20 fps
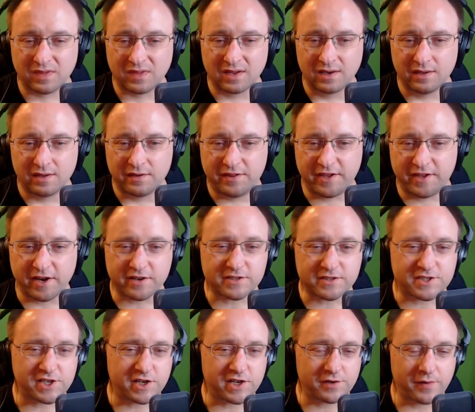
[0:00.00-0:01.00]
The younger
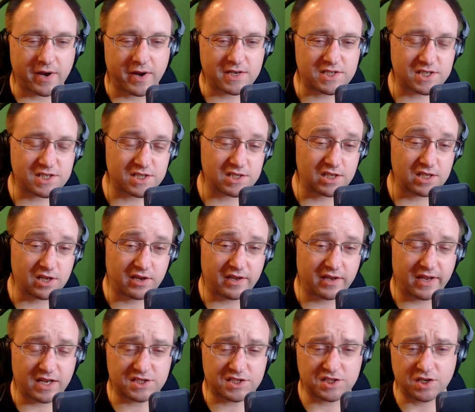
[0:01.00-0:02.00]
generation is looking
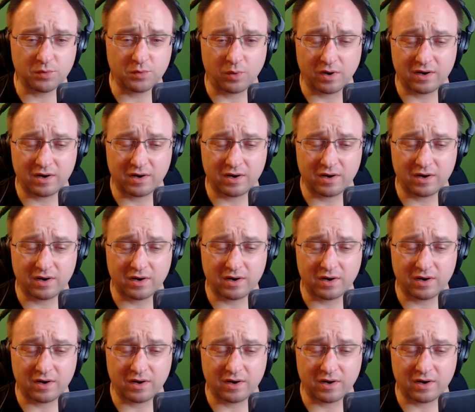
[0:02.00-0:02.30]
at your work and